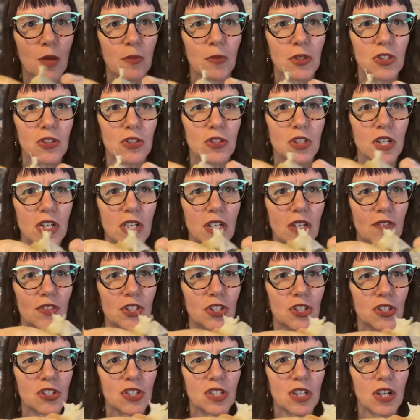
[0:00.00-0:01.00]
And you can even
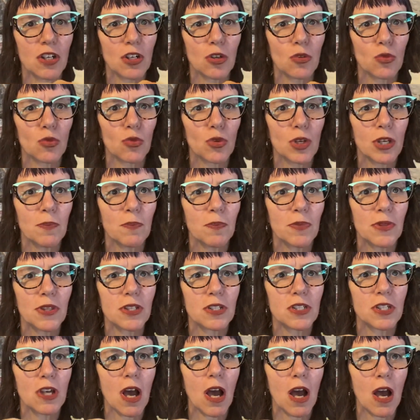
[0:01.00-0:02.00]
just kind of rip the
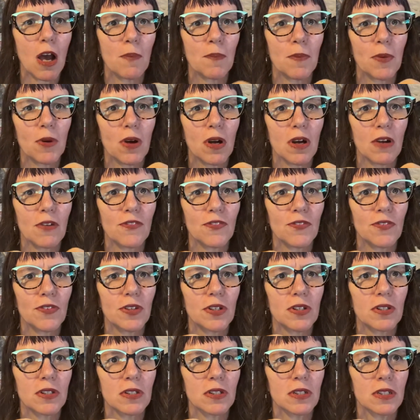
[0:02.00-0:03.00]
top off,
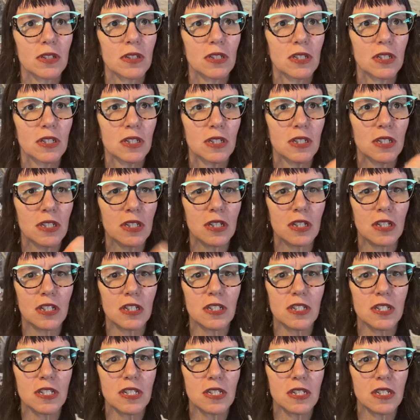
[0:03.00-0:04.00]

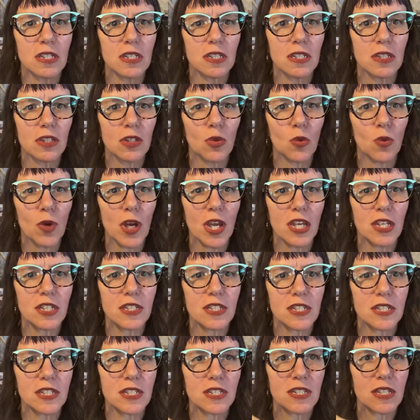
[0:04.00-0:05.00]
because the way it's
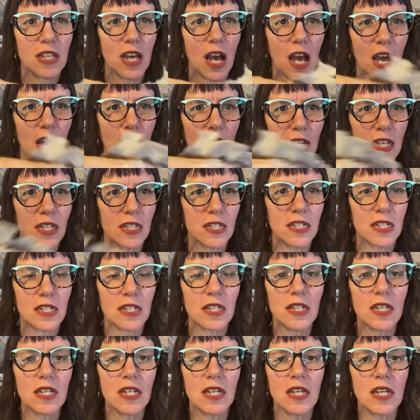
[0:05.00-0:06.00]
designed
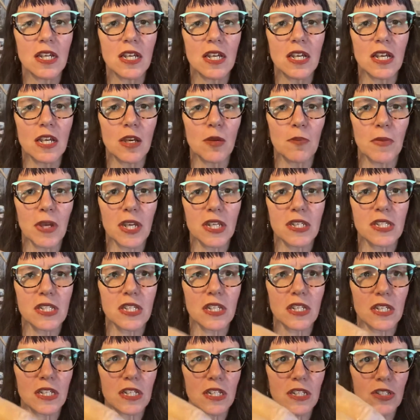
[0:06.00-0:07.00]
makes it
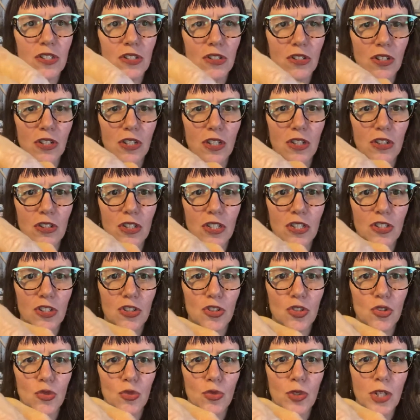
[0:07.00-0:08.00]
easier that you can
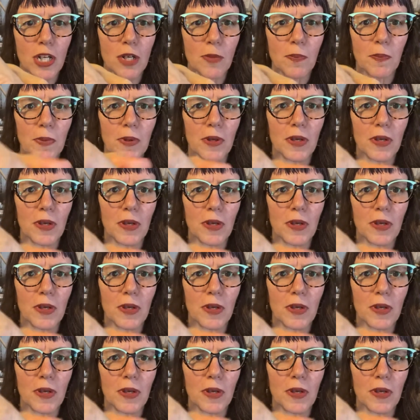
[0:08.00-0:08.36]
just rip